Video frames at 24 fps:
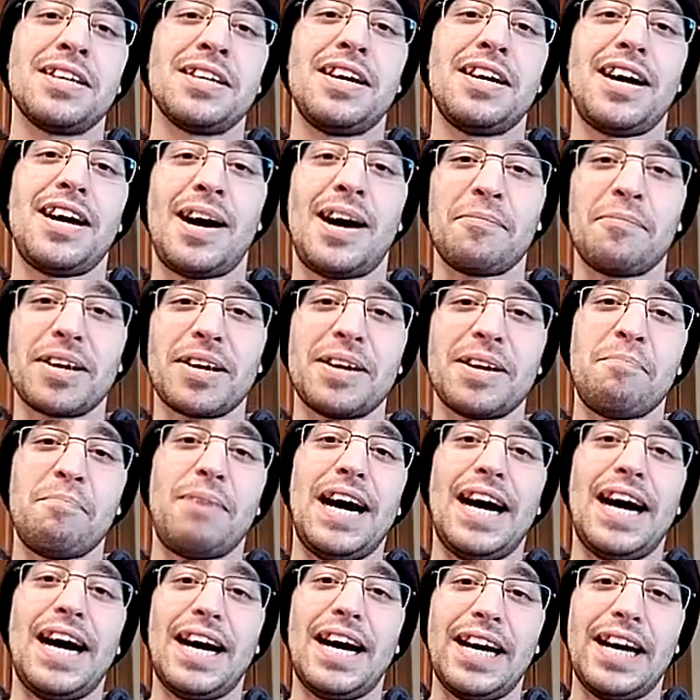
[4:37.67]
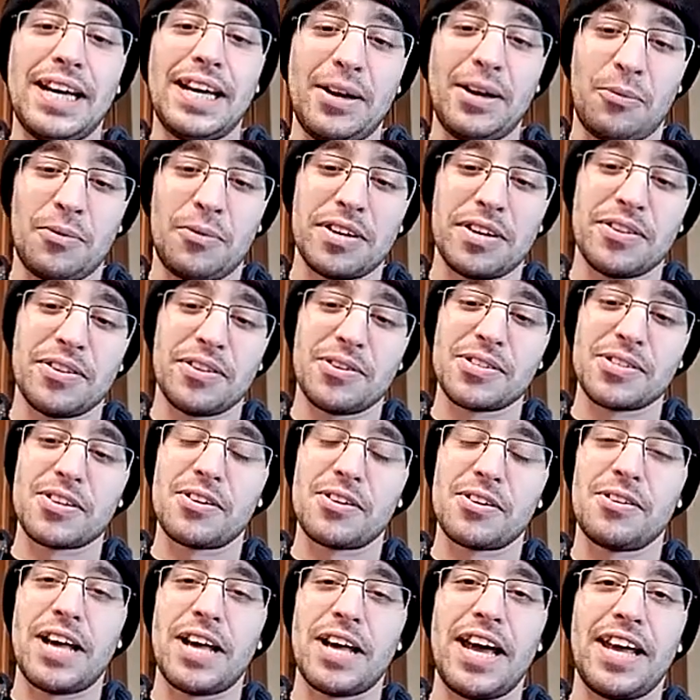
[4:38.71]
I'm gonna buy one of those
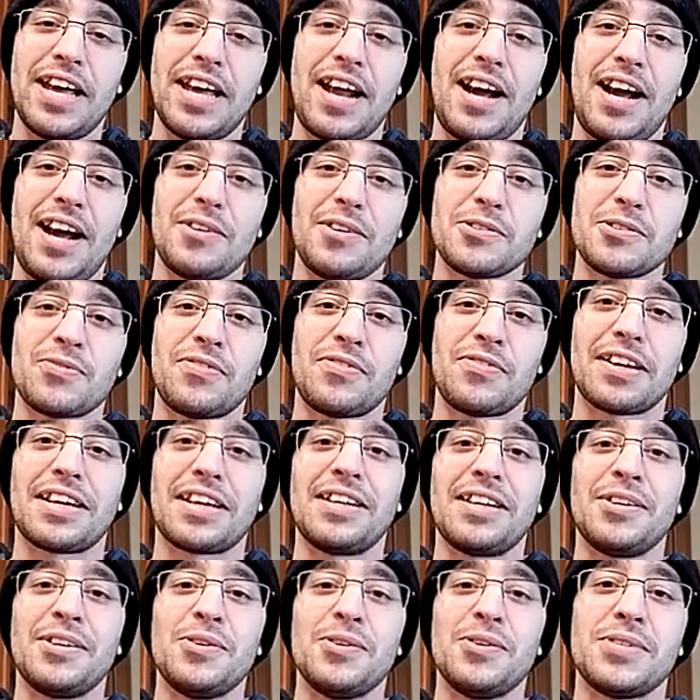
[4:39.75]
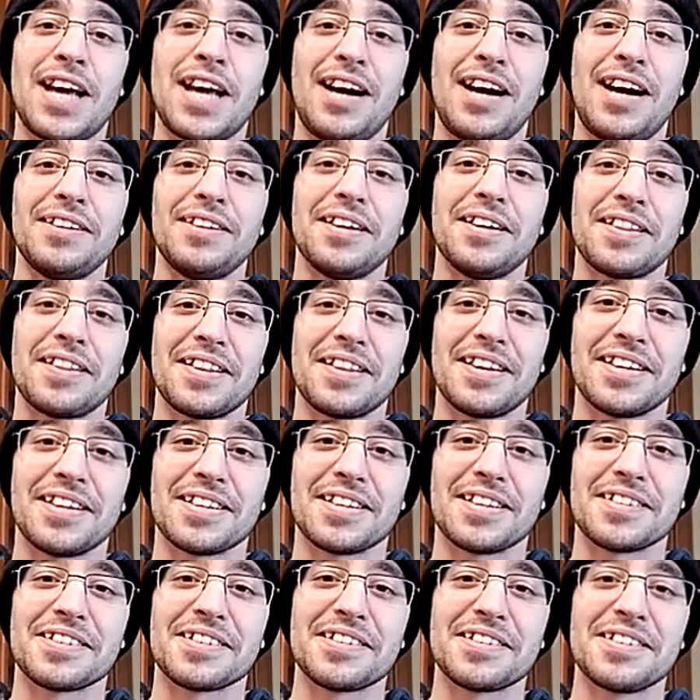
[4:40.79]
little 8-ounce fucking Nutella
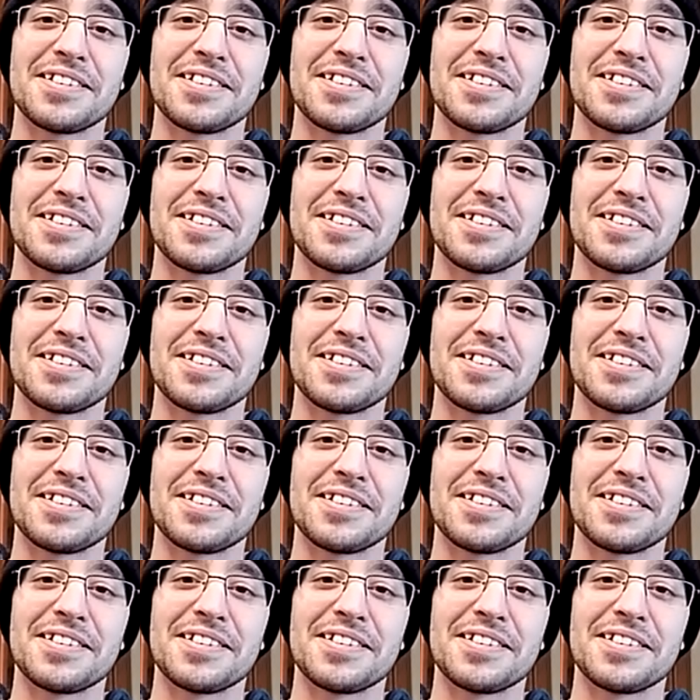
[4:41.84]
things.